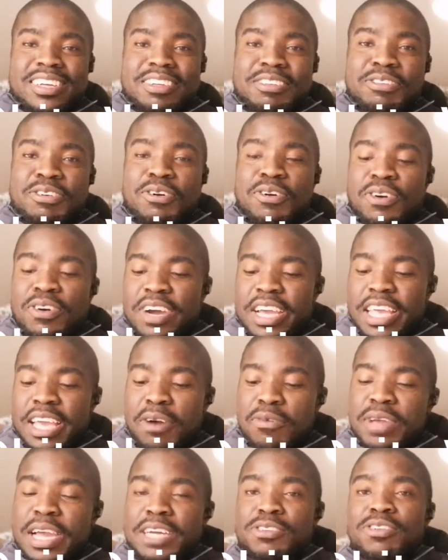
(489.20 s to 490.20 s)
So
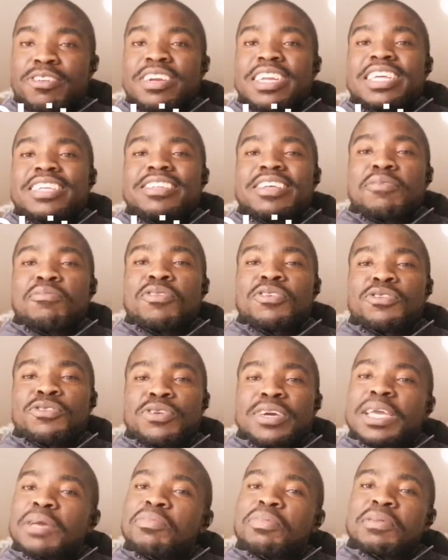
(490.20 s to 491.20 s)
here we are told he's able
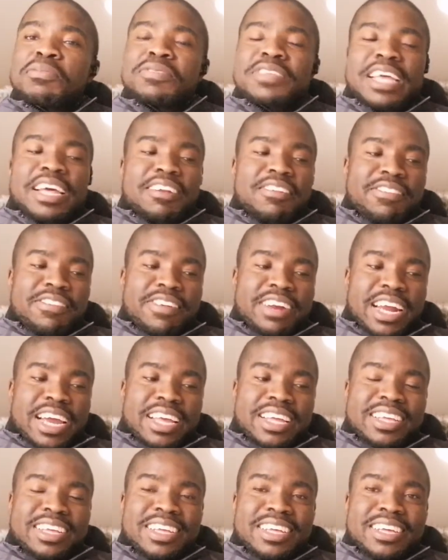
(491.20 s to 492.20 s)
to keep himself
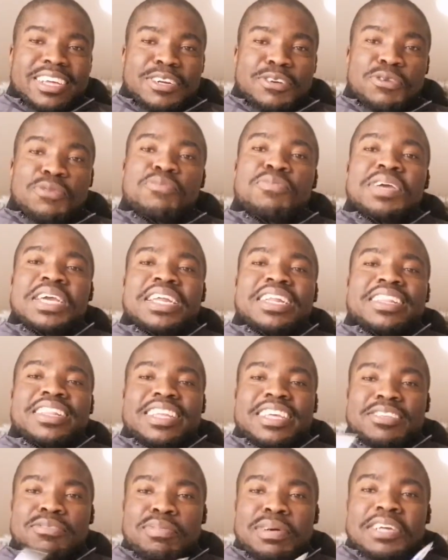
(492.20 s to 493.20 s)
dry, to mean
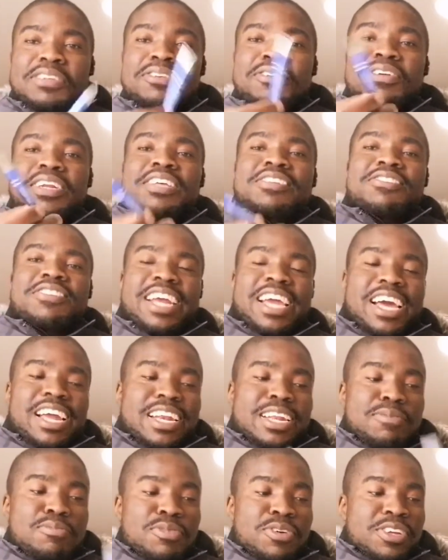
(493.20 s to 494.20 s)
this person is
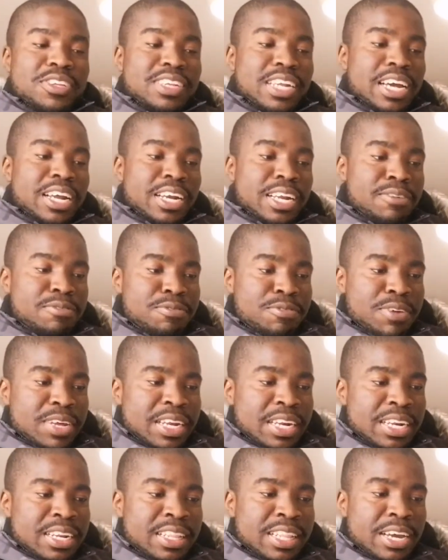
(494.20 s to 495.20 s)
rarely moist. And if we
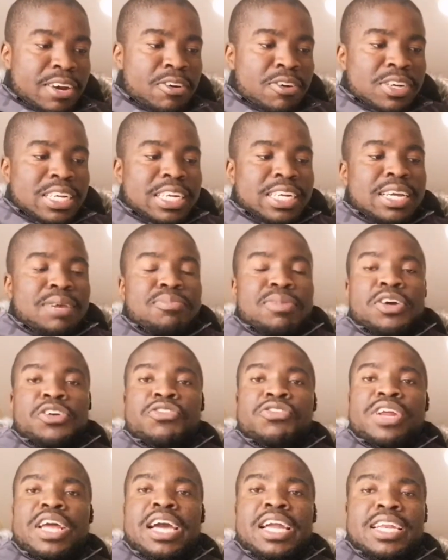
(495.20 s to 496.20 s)
read the content
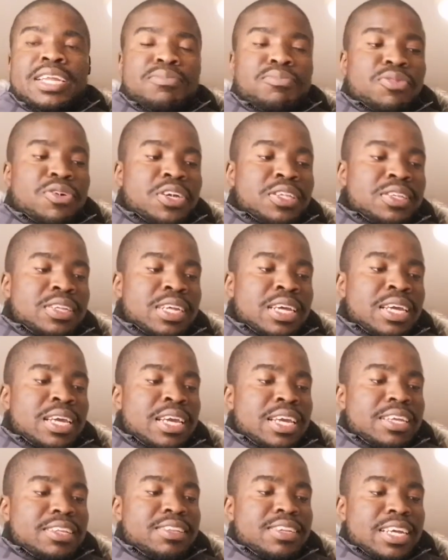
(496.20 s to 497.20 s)
about rarely moist,
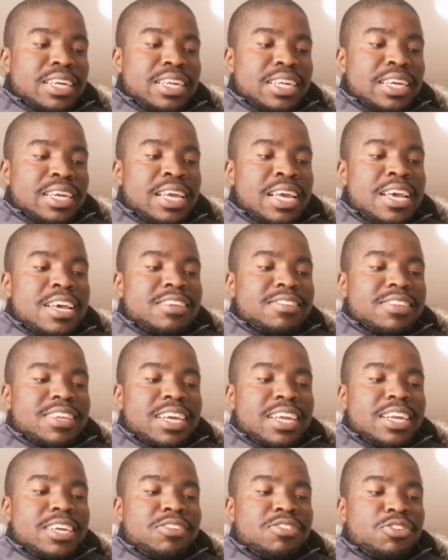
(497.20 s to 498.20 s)
it's stating
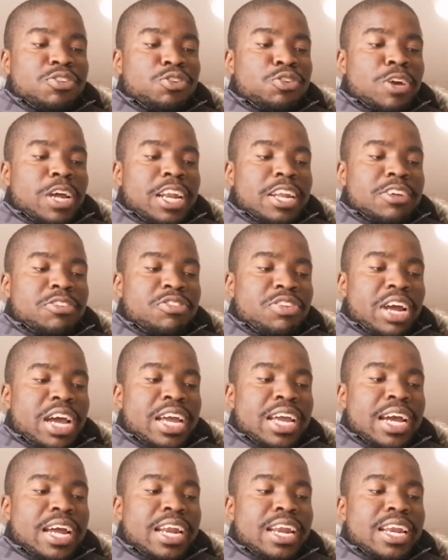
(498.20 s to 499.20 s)
skin is usually
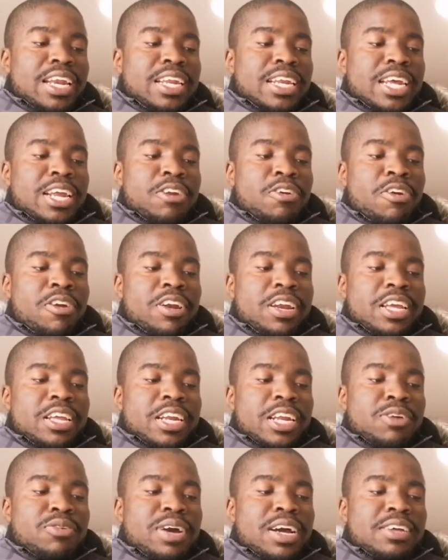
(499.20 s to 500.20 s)
dry and linen only
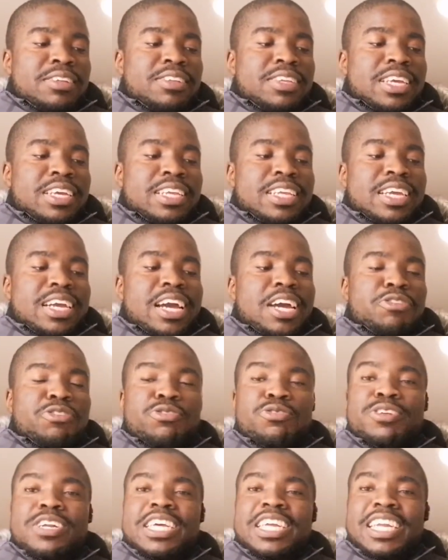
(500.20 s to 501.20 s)
requires changing
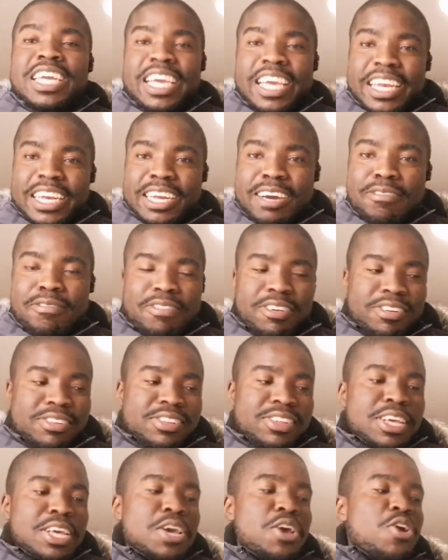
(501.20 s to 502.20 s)
at routine
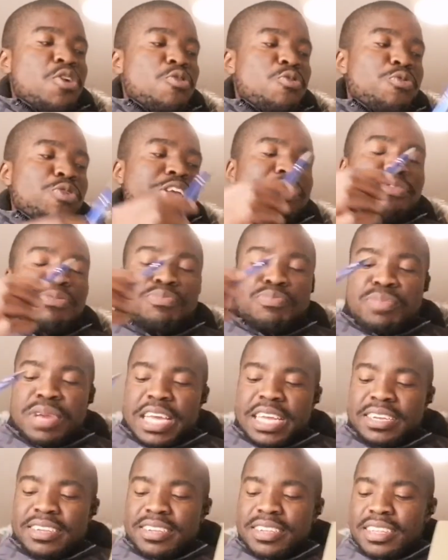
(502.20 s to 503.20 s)
intervals, which
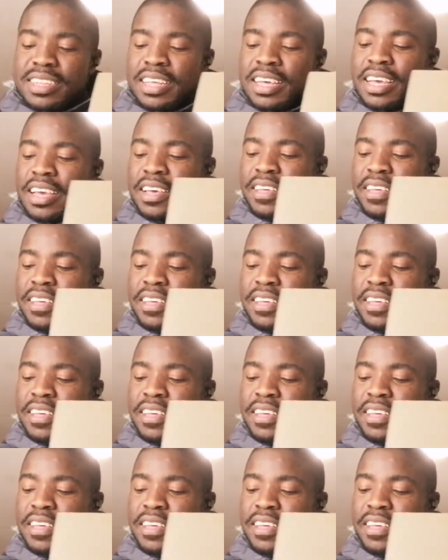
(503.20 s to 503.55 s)
meets